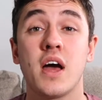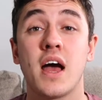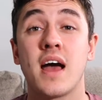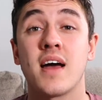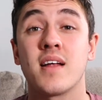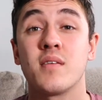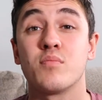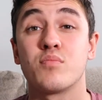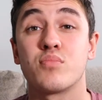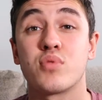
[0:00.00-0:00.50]

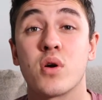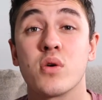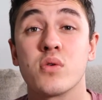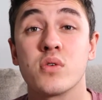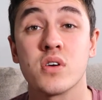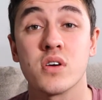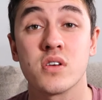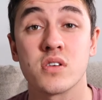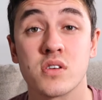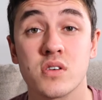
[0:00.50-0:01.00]
and
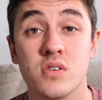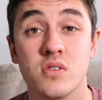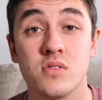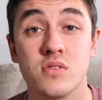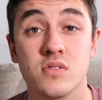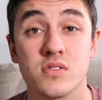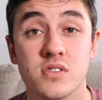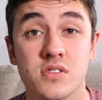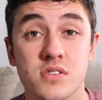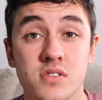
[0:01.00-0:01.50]
broken
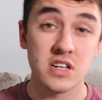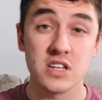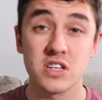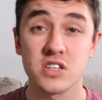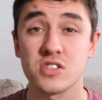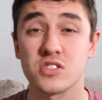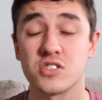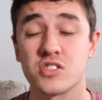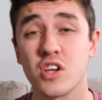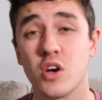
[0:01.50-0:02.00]
chords.
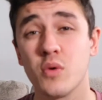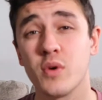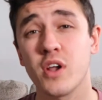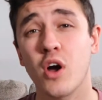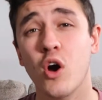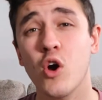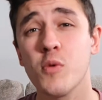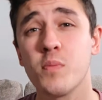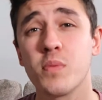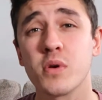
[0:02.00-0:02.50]
So an
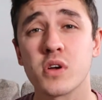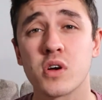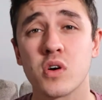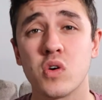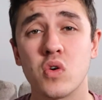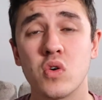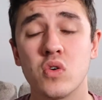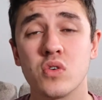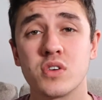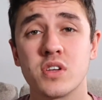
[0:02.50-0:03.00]
open
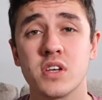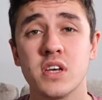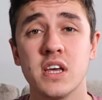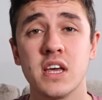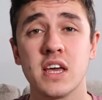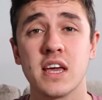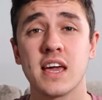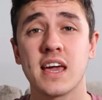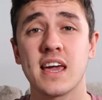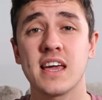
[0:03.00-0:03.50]
chord
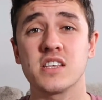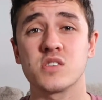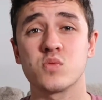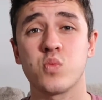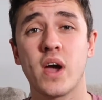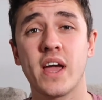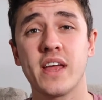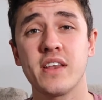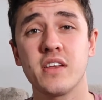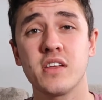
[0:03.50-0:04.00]
is
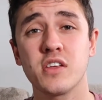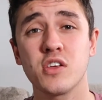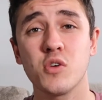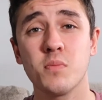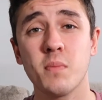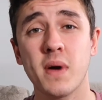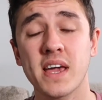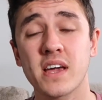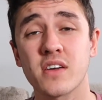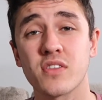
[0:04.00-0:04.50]
when you
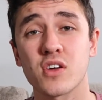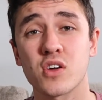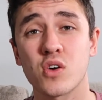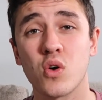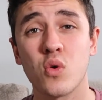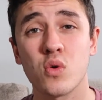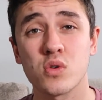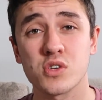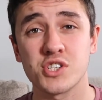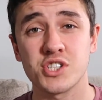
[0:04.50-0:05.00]
make the
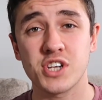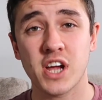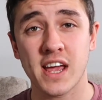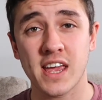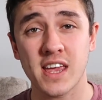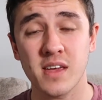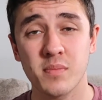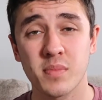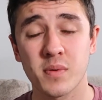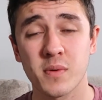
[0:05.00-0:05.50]
chord
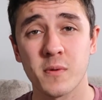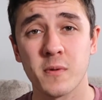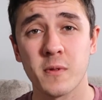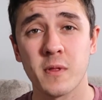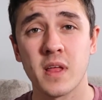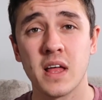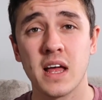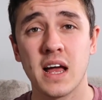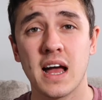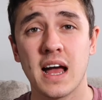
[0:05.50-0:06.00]
shape
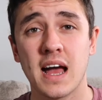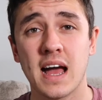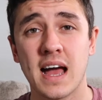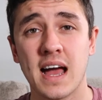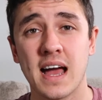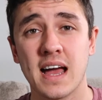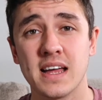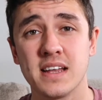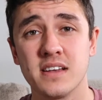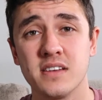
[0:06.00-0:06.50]

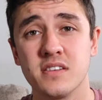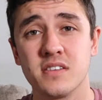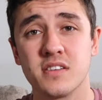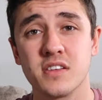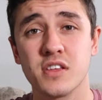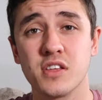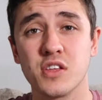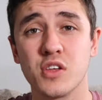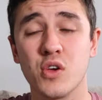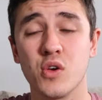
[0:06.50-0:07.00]
and
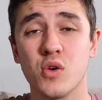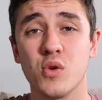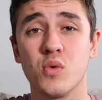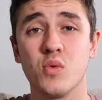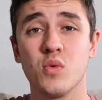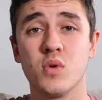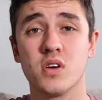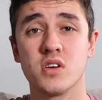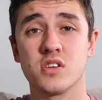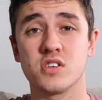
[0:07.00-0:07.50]

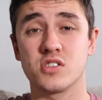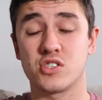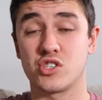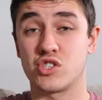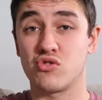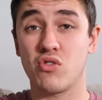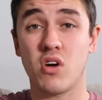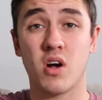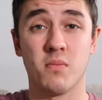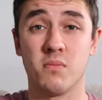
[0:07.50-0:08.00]
you
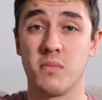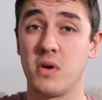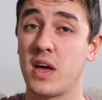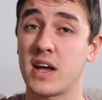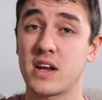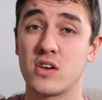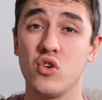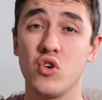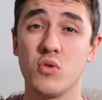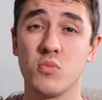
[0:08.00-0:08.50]
strum
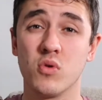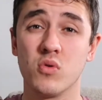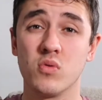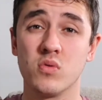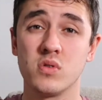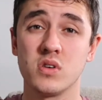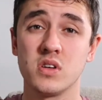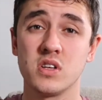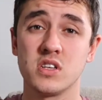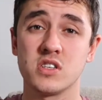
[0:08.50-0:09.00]
like
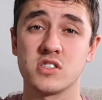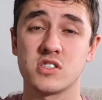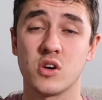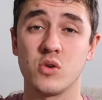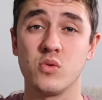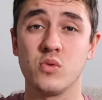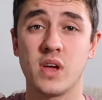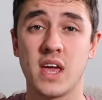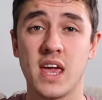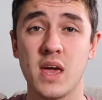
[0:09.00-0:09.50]
normal.
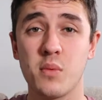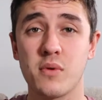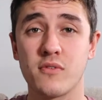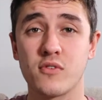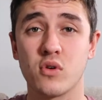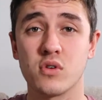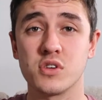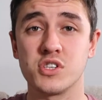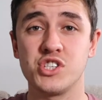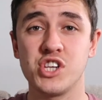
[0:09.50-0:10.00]
So here we've
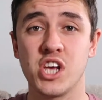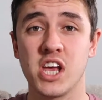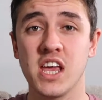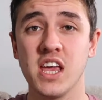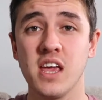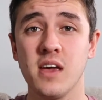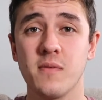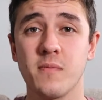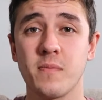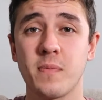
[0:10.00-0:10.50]
got a
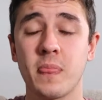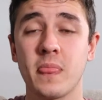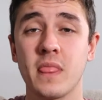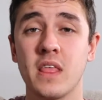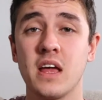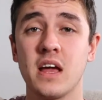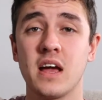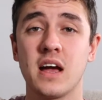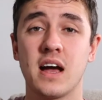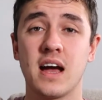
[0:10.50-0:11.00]
G
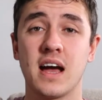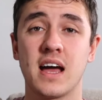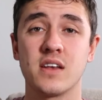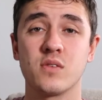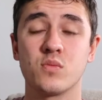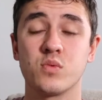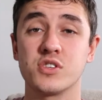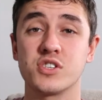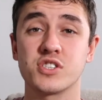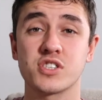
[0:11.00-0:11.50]

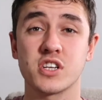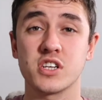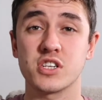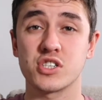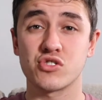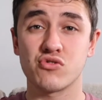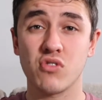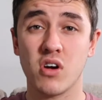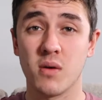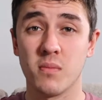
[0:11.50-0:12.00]
and we're just going to
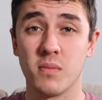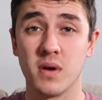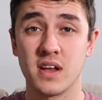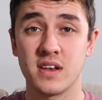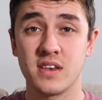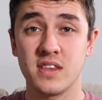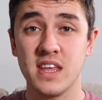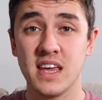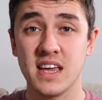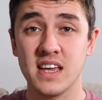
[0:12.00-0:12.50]
strum,
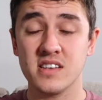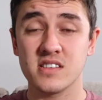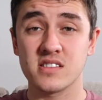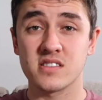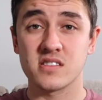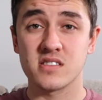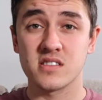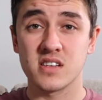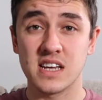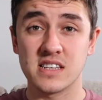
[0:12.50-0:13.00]
and
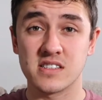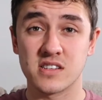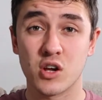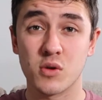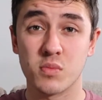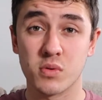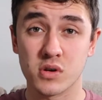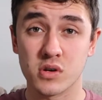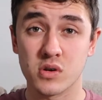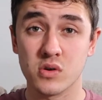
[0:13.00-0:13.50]
this is an
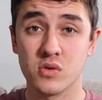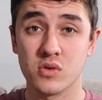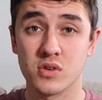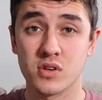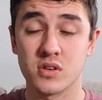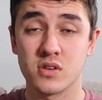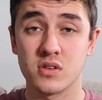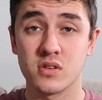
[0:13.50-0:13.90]
open chord.